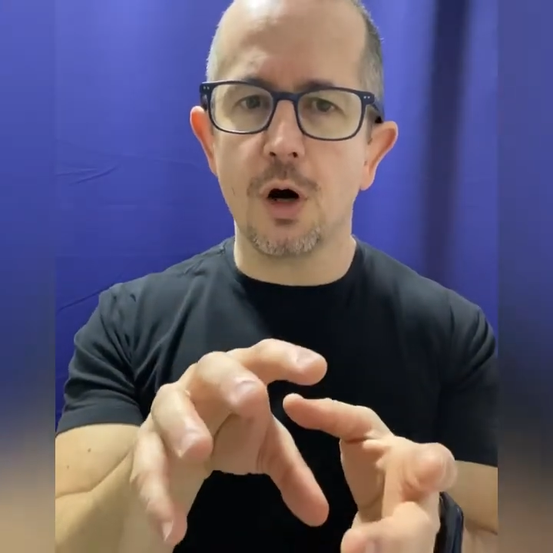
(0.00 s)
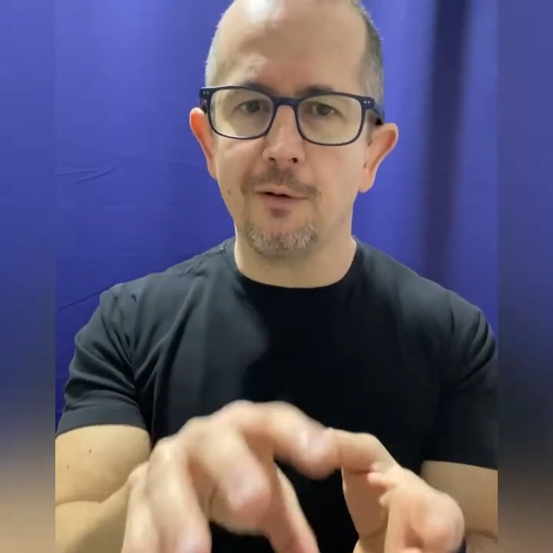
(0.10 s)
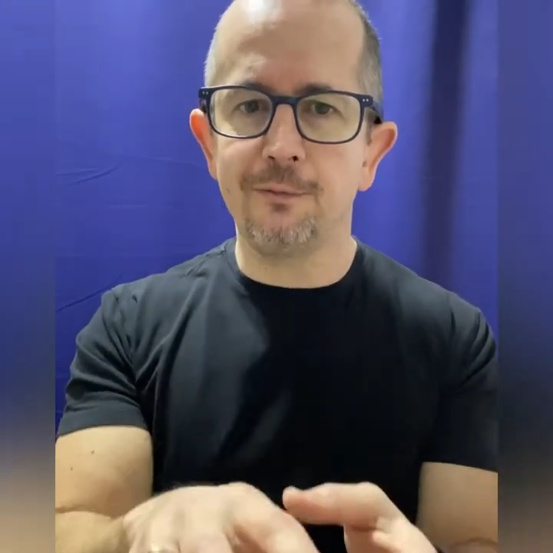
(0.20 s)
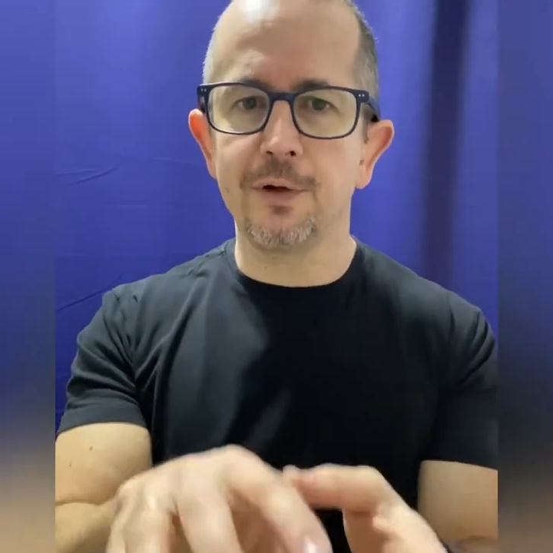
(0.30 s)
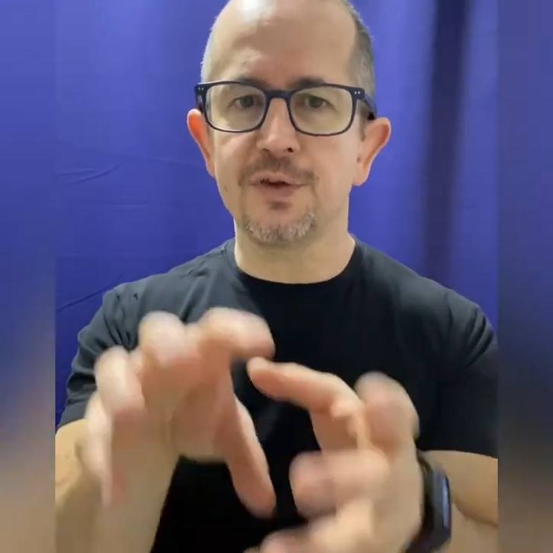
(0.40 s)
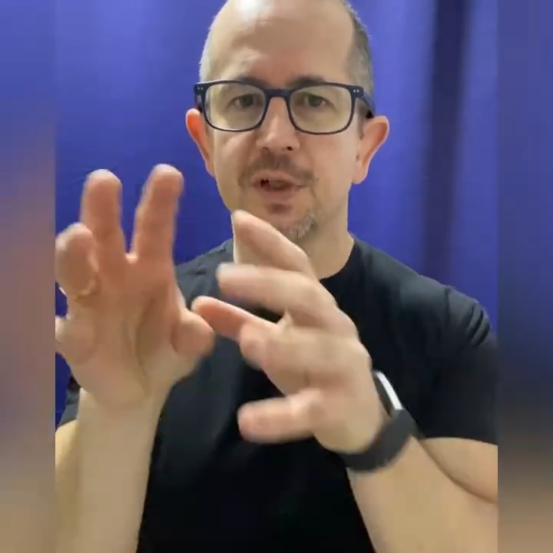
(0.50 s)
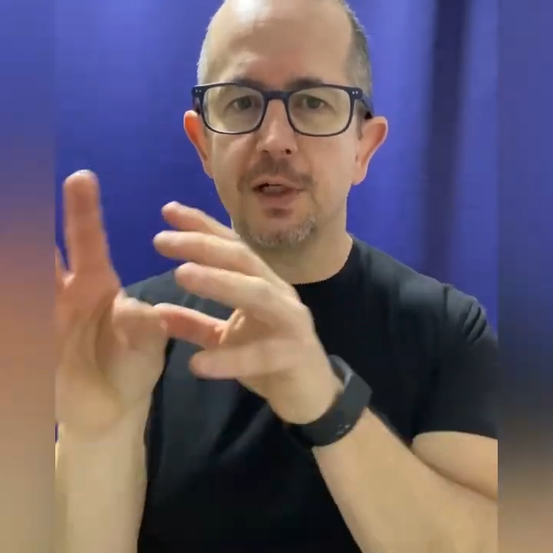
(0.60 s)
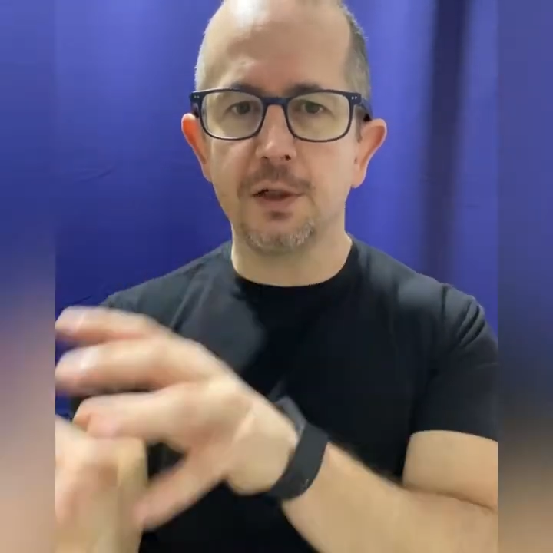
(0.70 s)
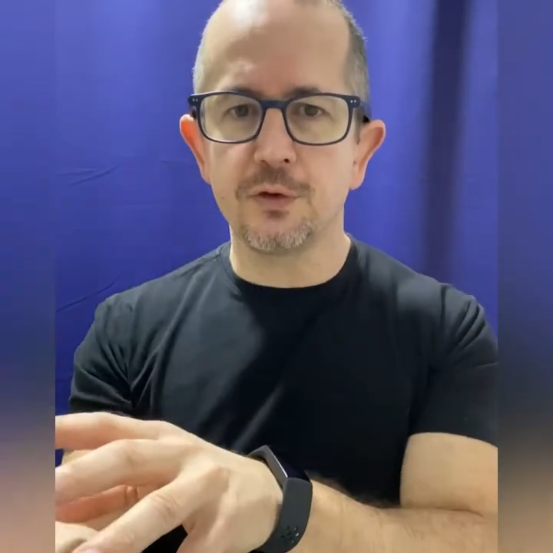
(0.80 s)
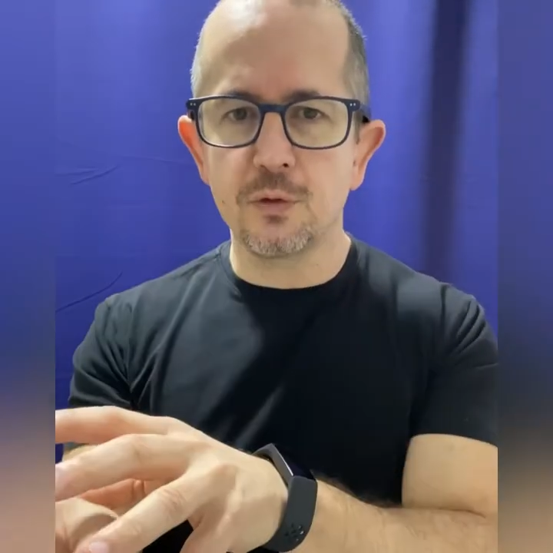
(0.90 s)
office
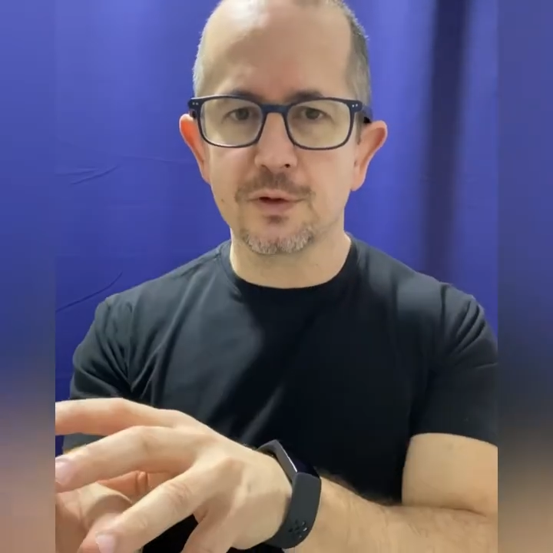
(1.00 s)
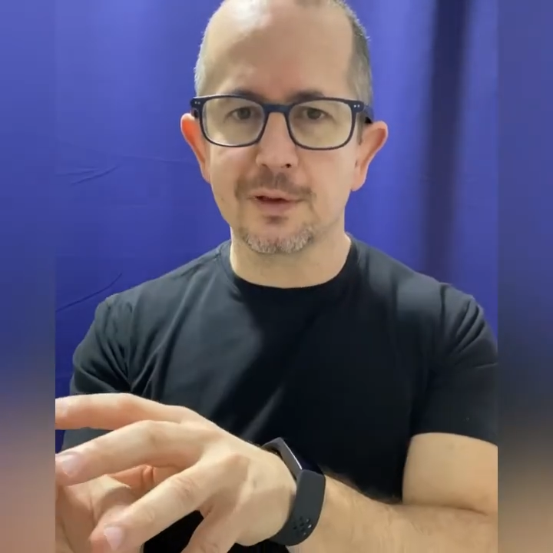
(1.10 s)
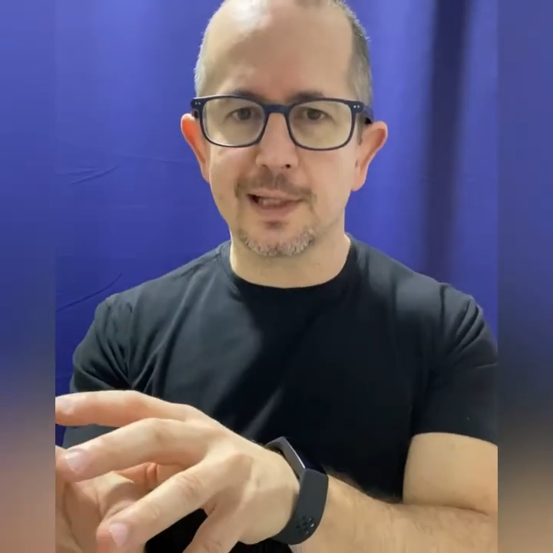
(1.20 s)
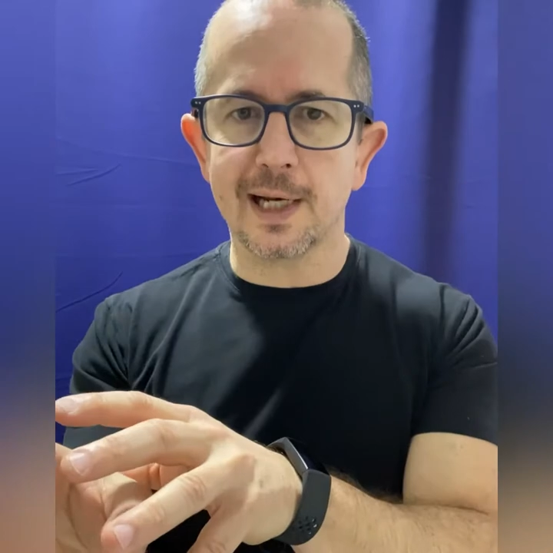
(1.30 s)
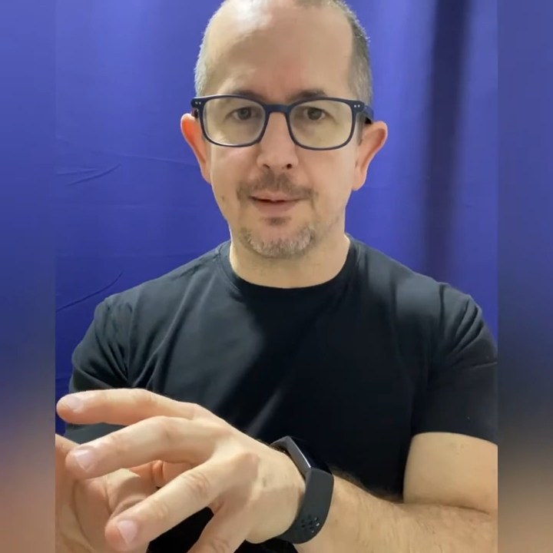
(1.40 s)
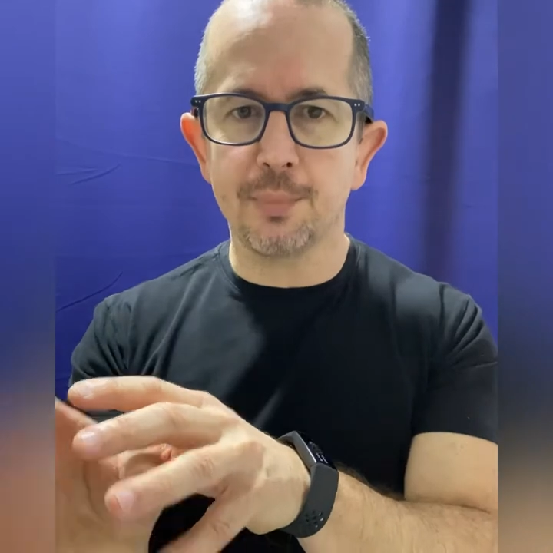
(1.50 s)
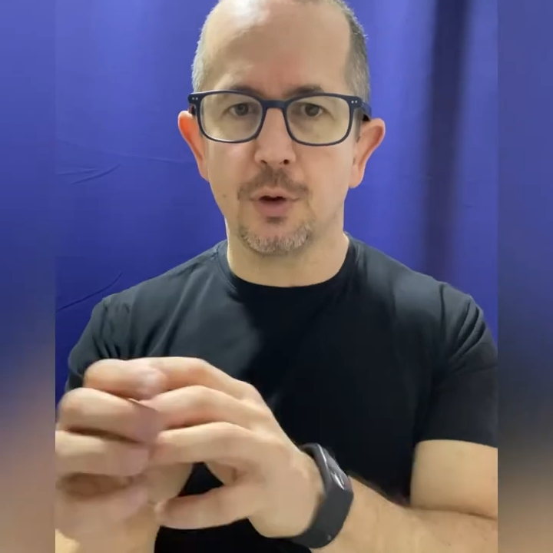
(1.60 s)
into the lab